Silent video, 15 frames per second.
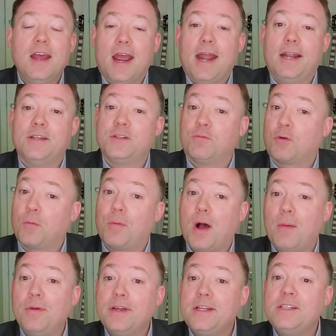and is a
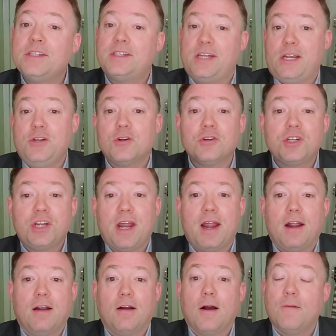Republican senior
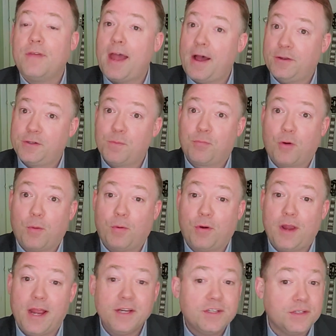chair of the House
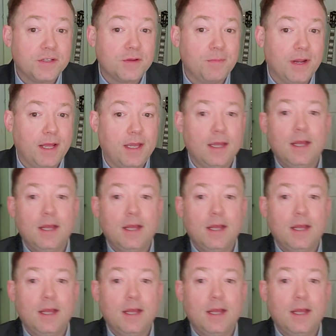Appropriations Committee.